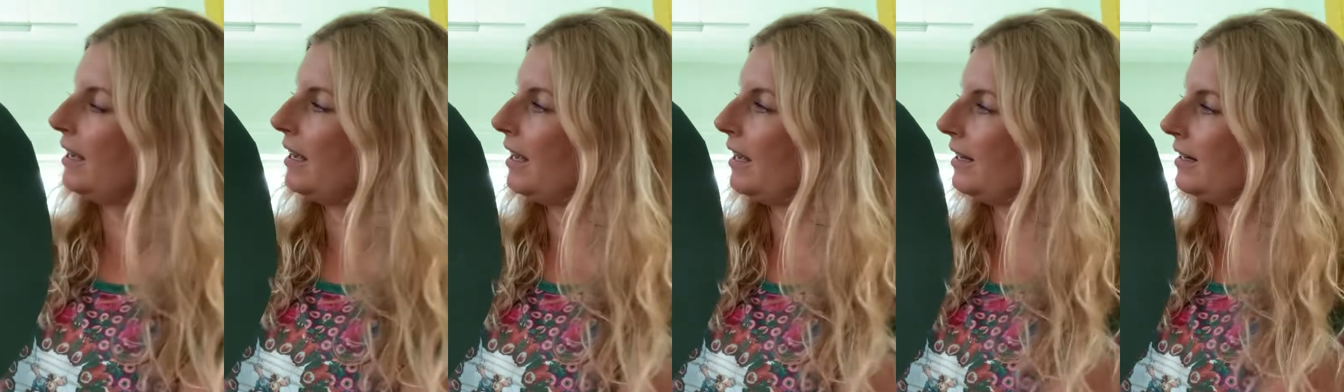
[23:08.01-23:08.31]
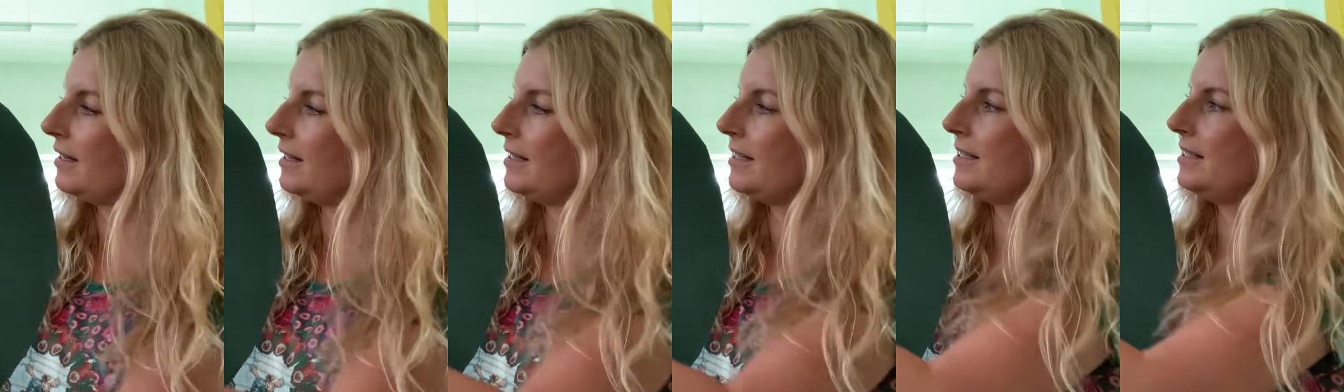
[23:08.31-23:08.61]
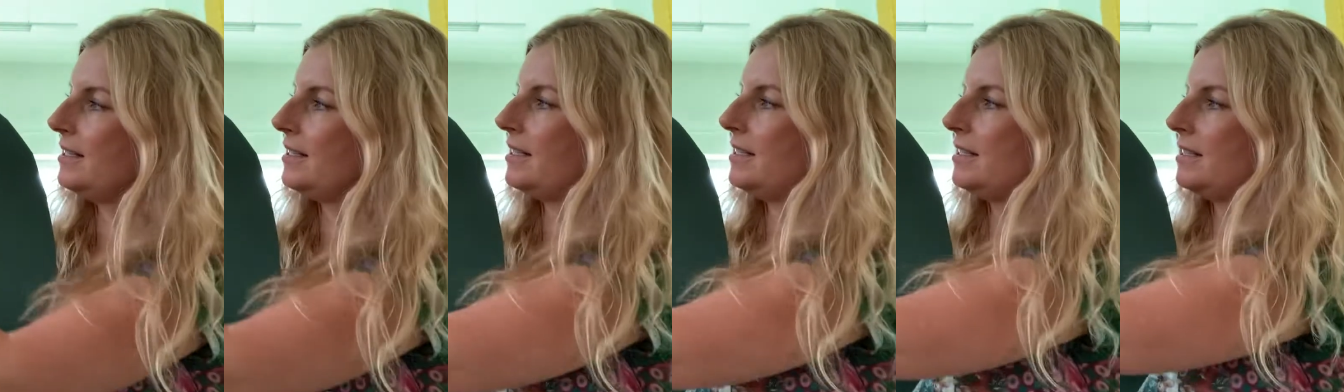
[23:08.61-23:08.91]
and
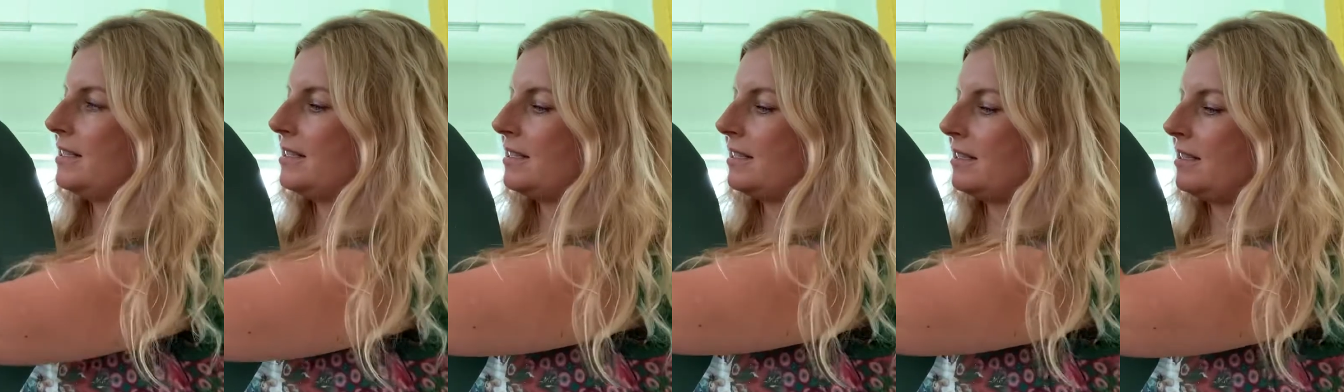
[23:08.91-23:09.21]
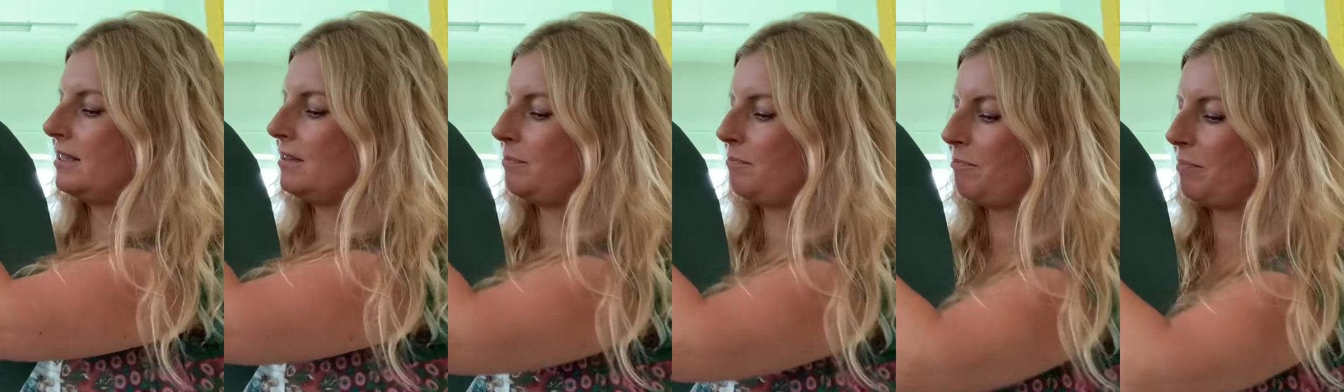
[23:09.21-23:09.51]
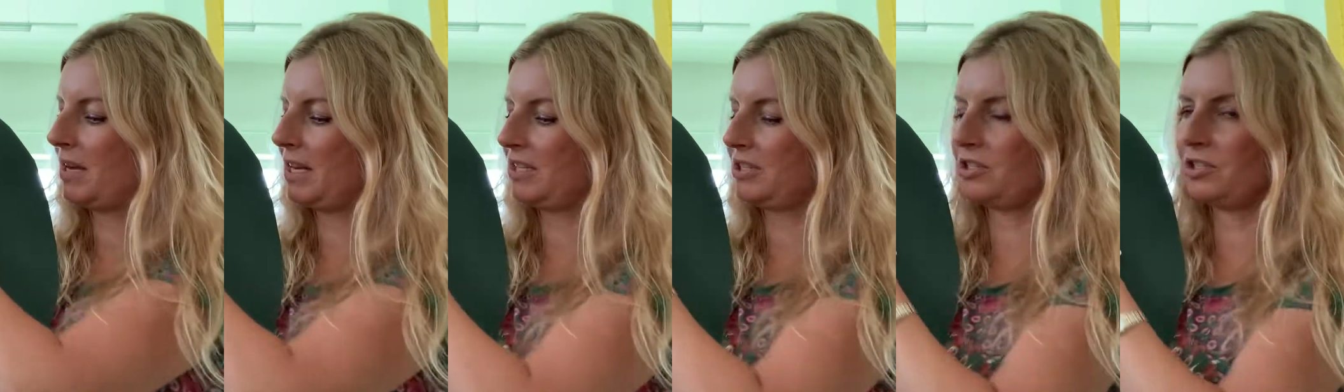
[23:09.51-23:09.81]
this is the
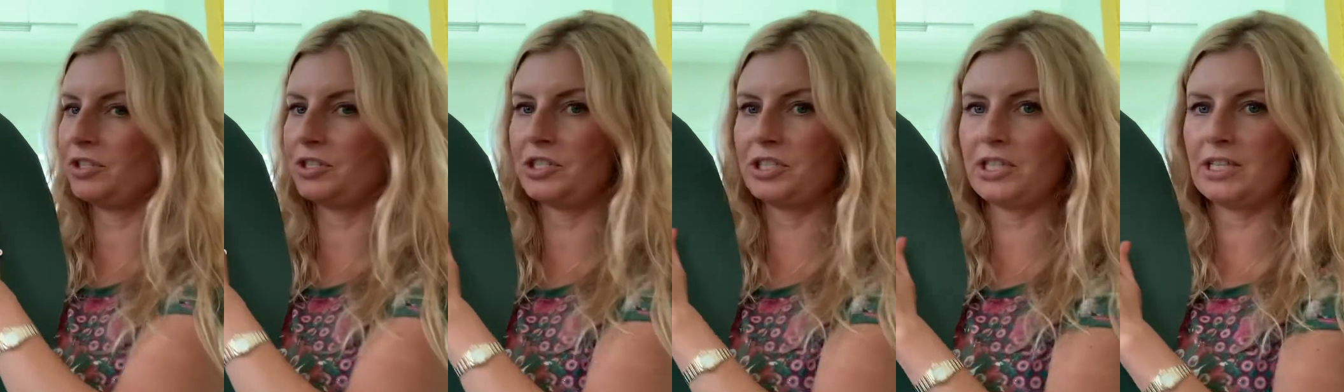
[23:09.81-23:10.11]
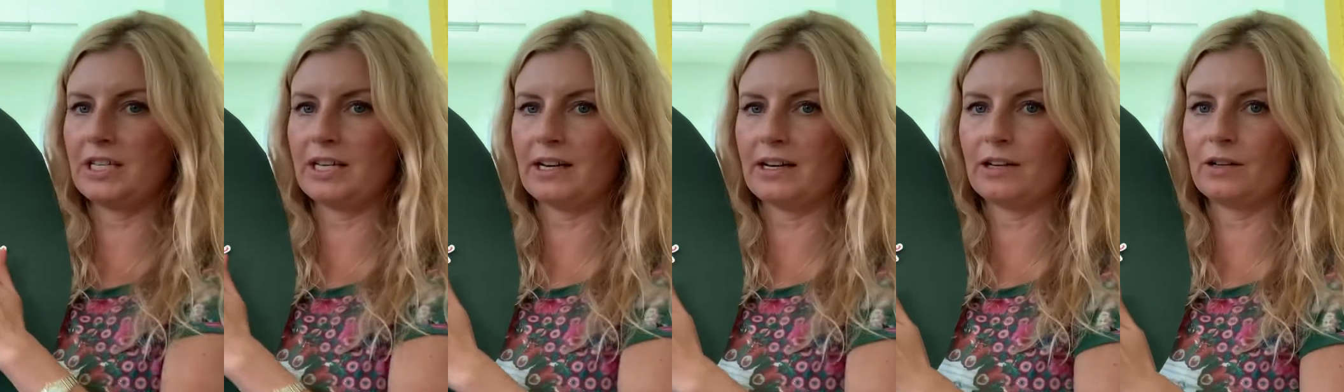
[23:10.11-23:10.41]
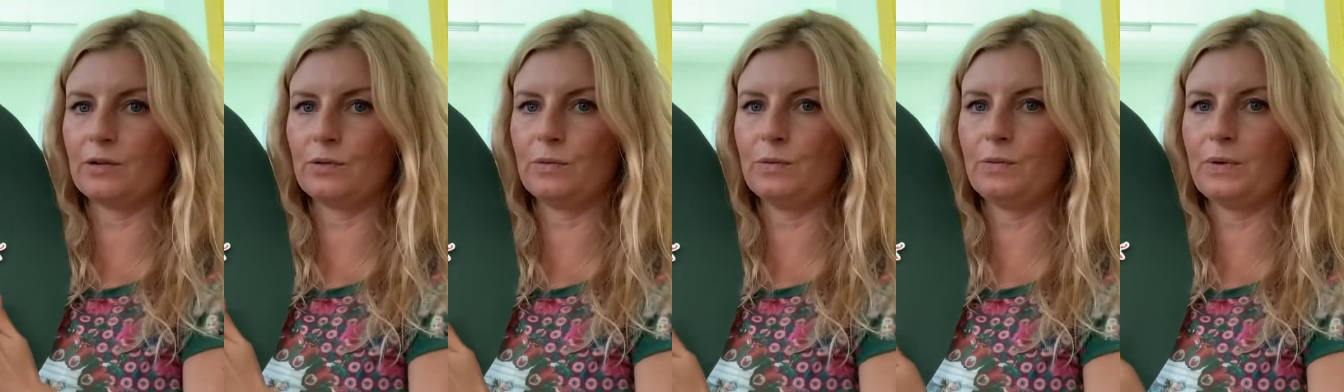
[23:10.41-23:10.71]
Pangaea,
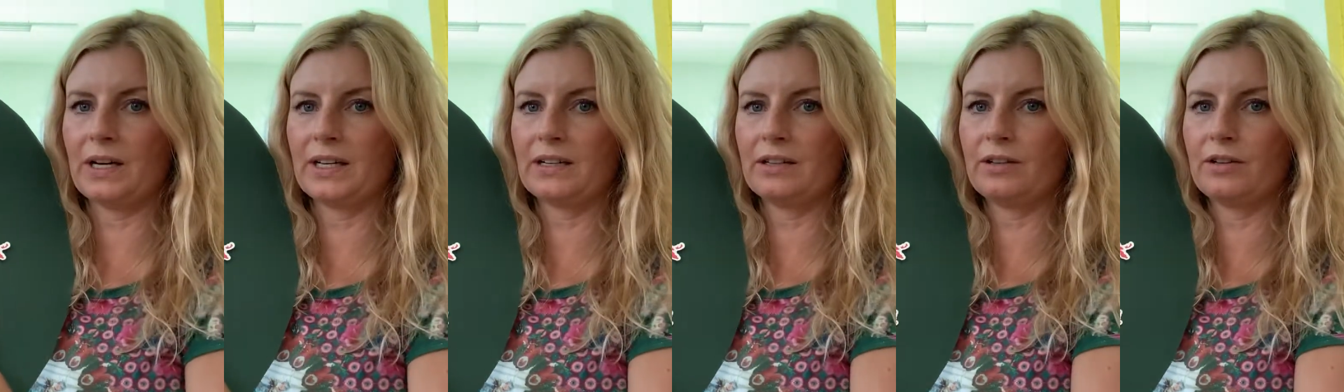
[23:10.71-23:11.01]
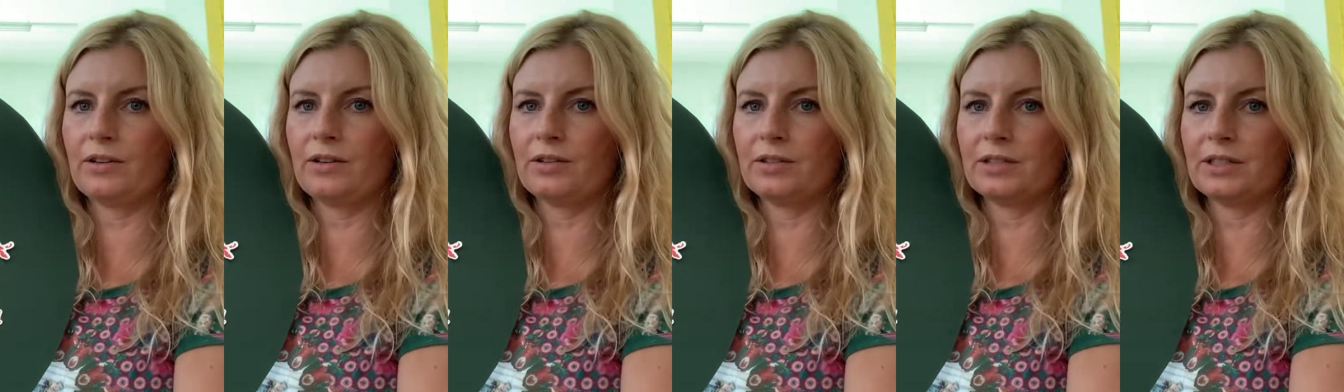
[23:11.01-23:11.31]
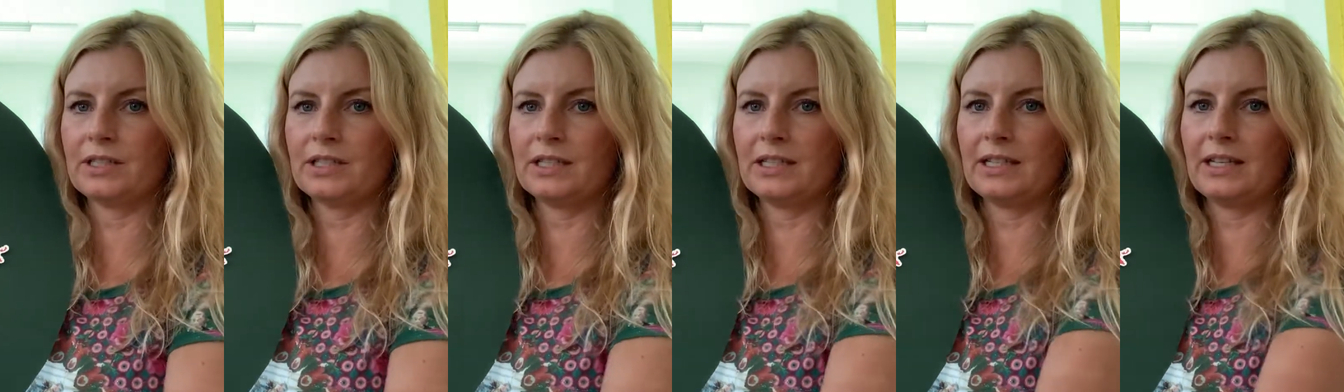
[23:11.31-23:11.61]
one
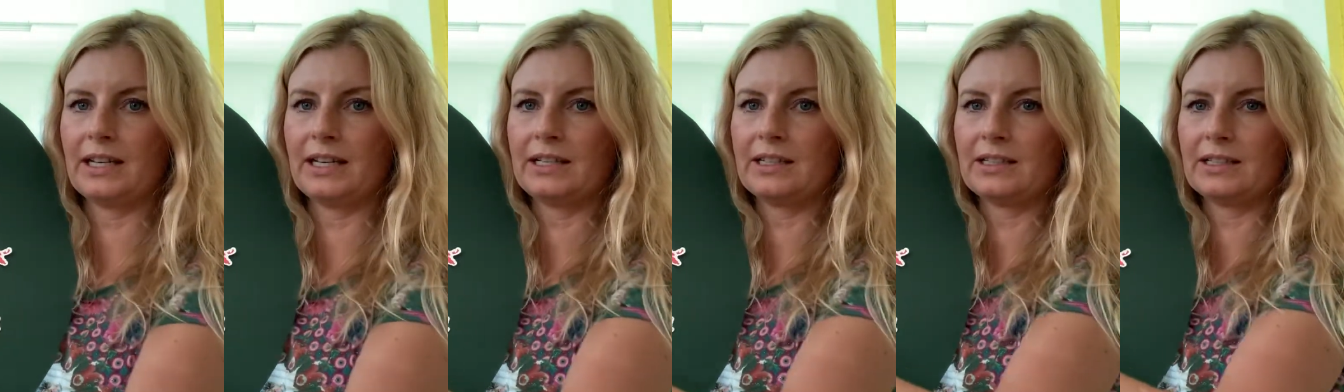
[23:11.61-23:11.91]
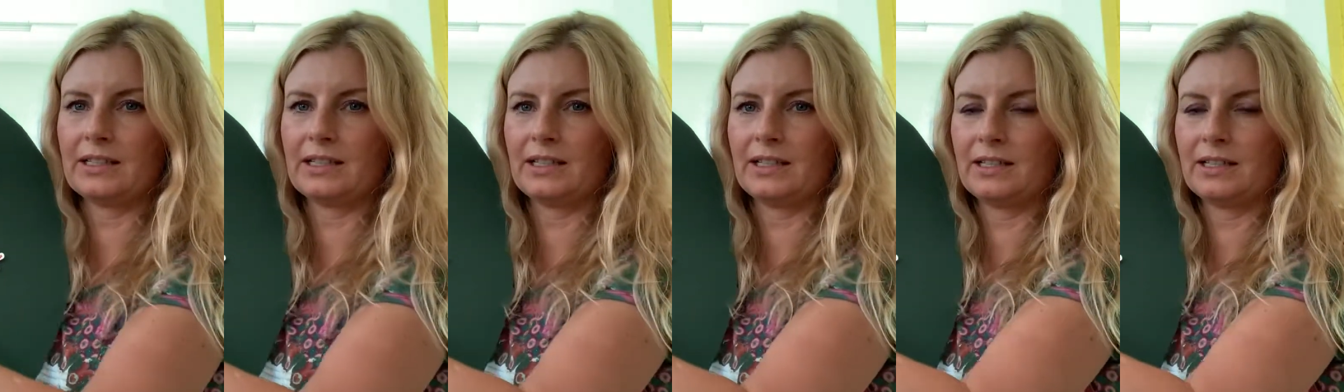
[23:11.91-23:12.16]
continent.